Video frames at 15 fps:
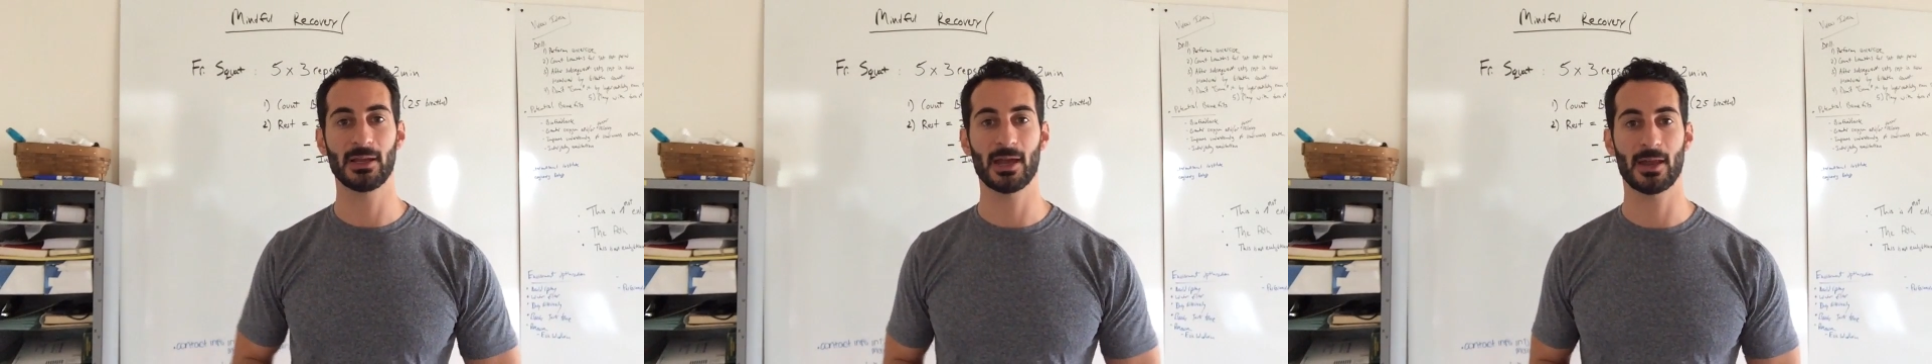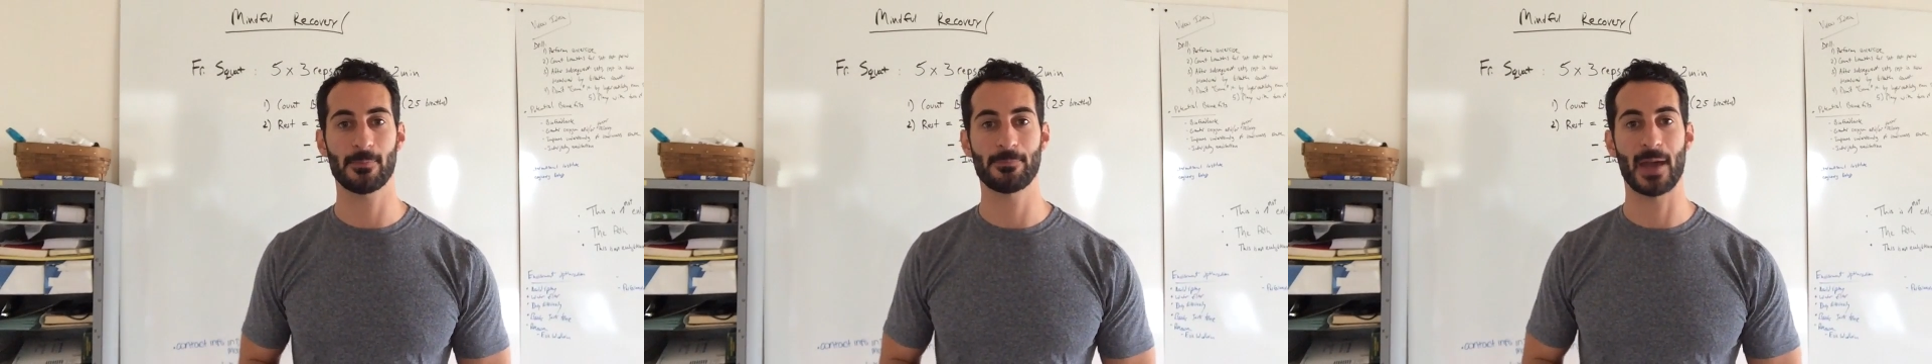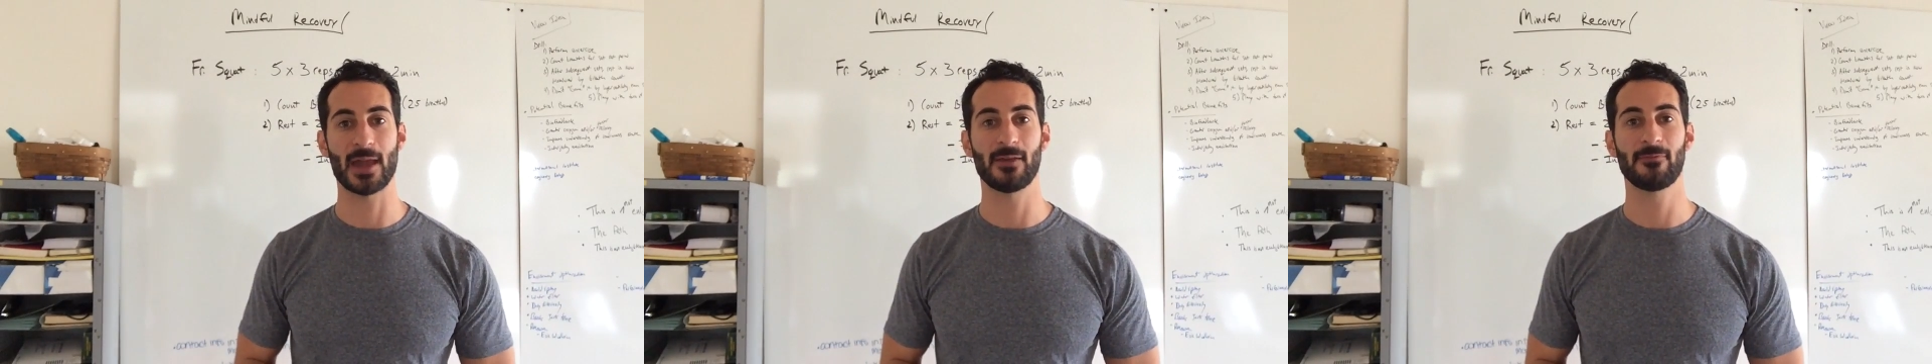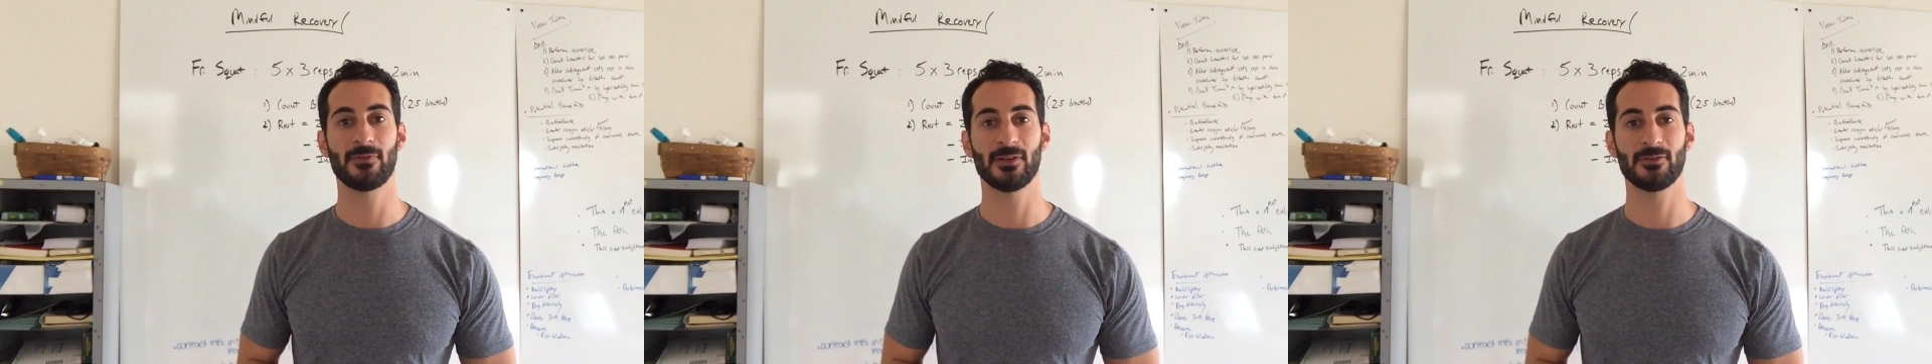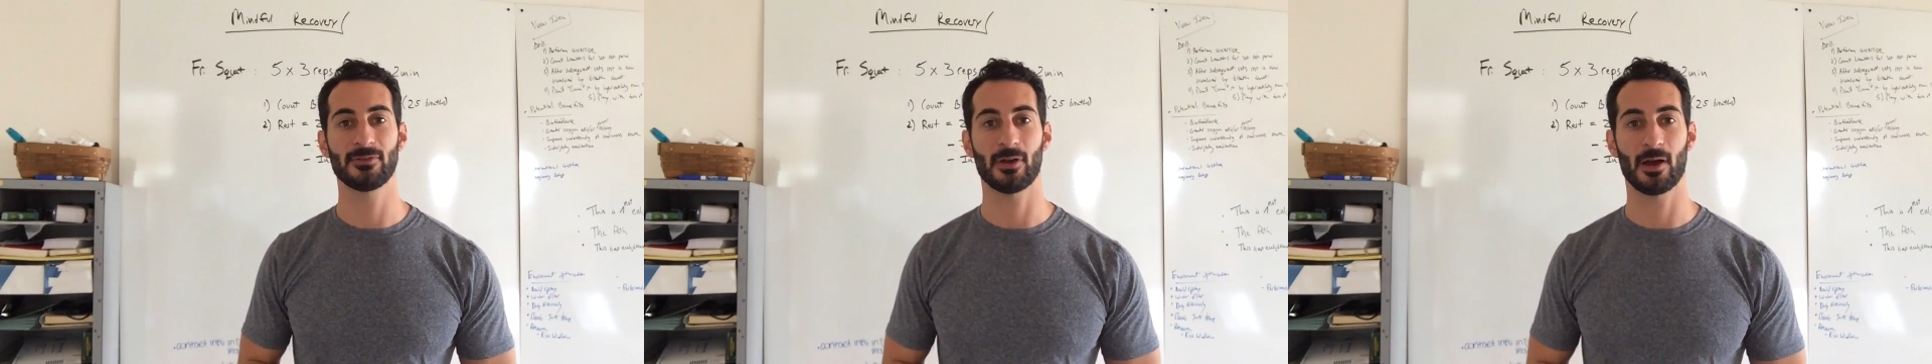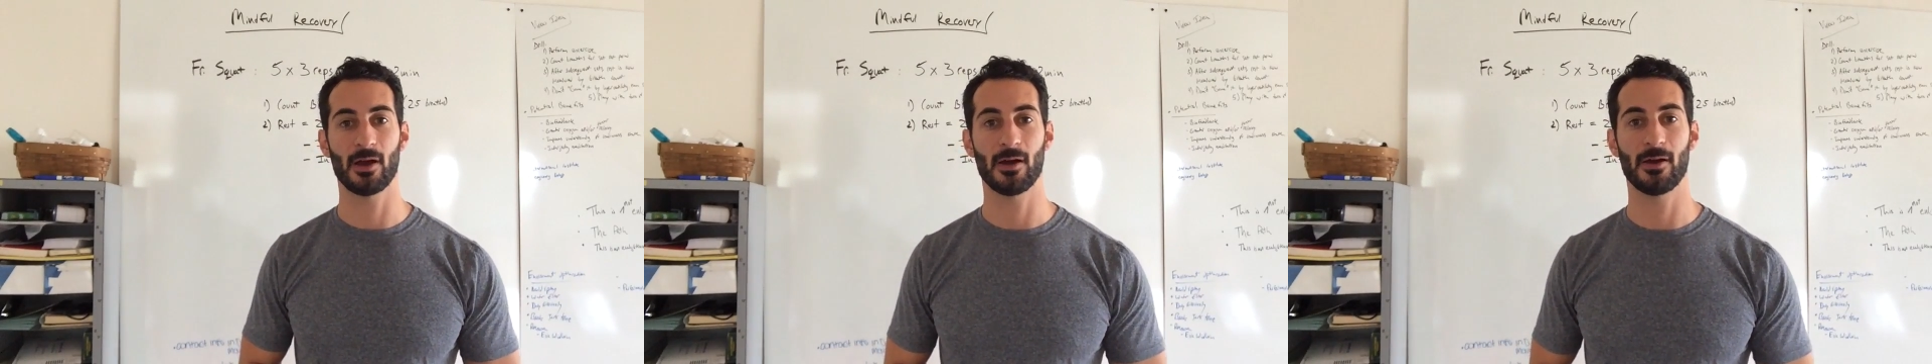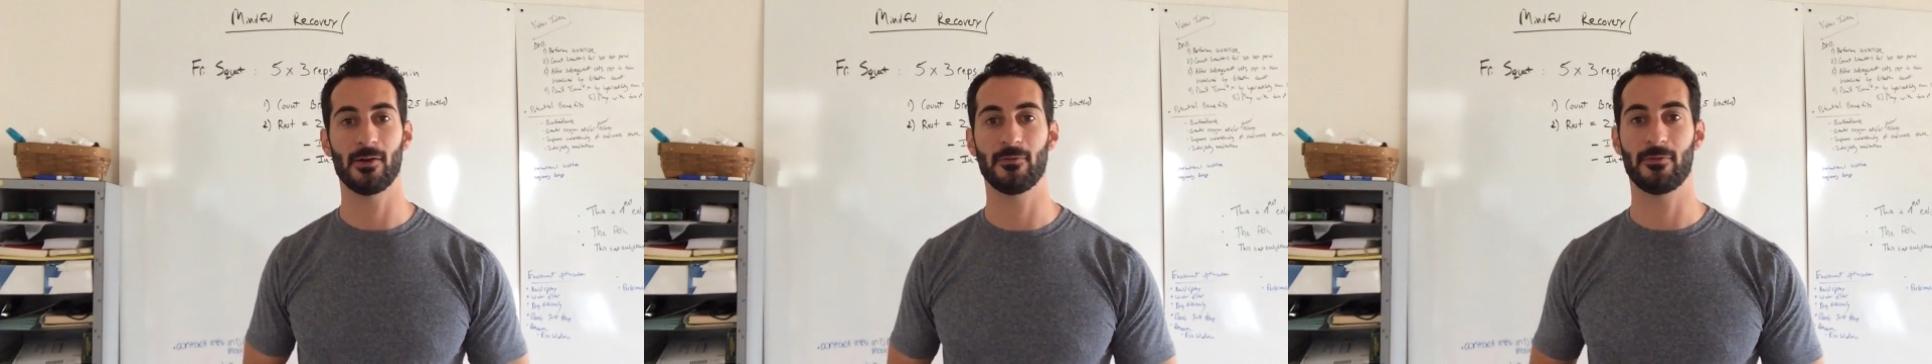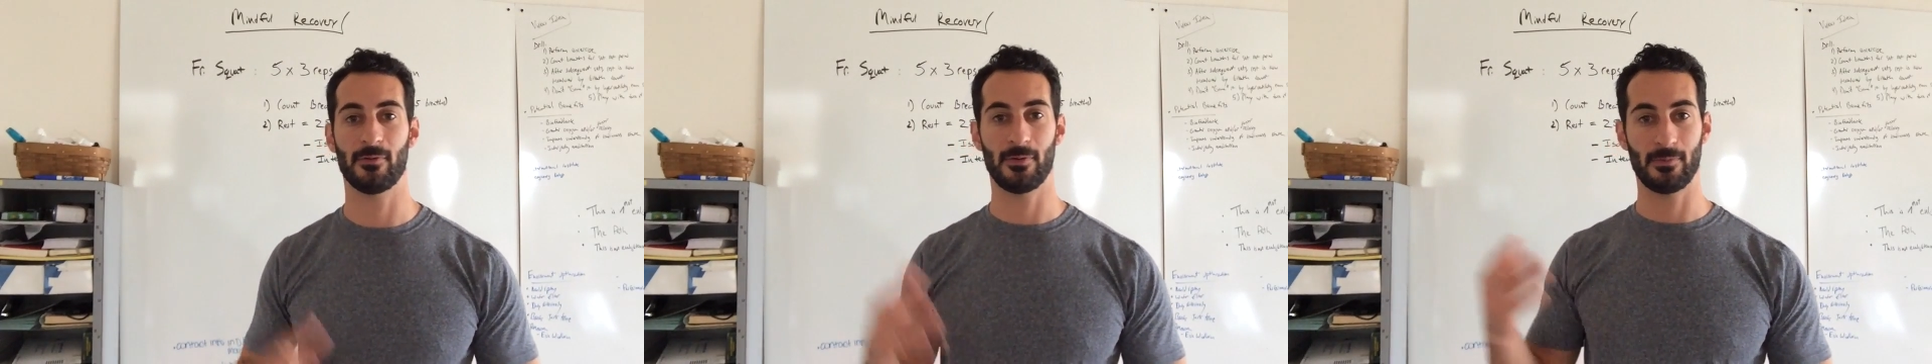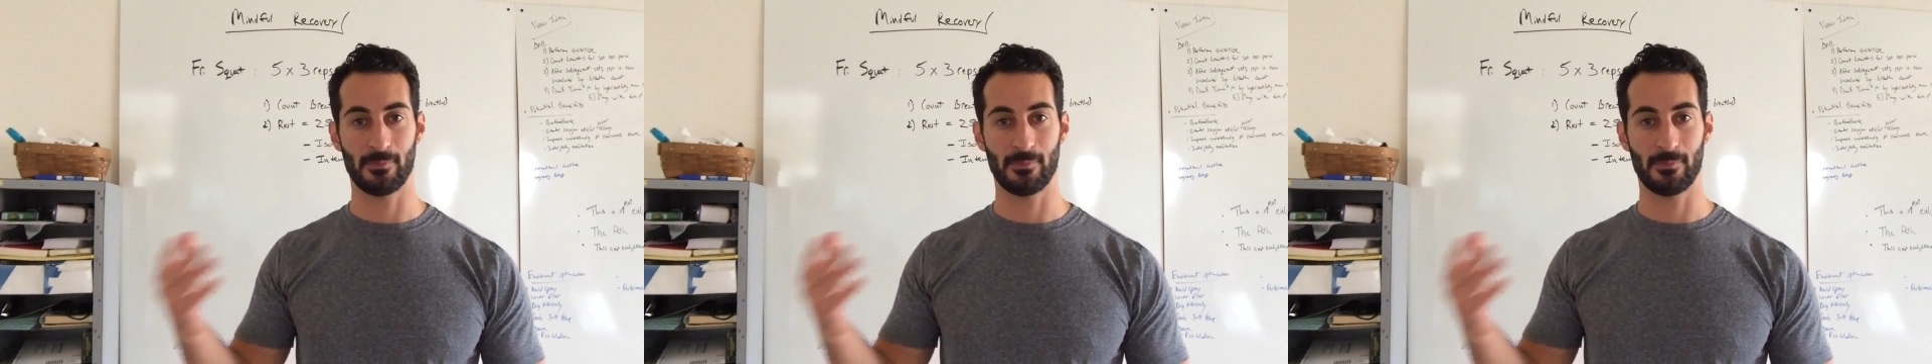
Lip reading: get benefits of